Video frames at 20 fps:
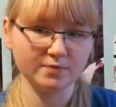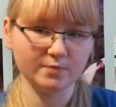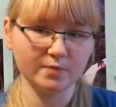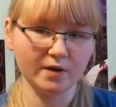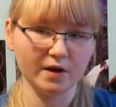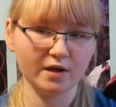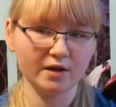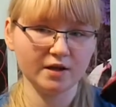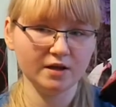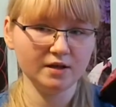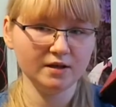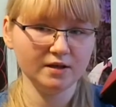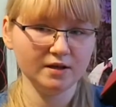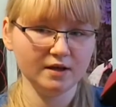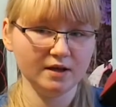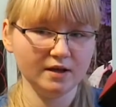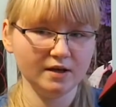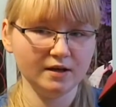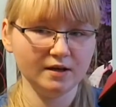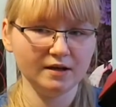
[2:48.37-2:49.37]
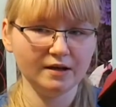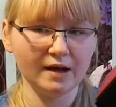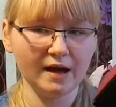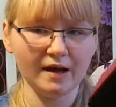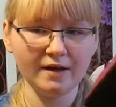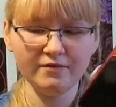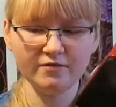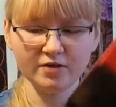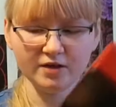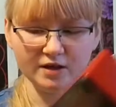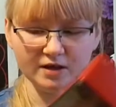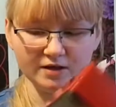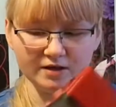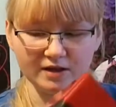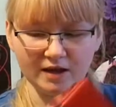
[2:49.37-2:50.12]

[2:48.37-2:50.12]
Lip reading: But I think it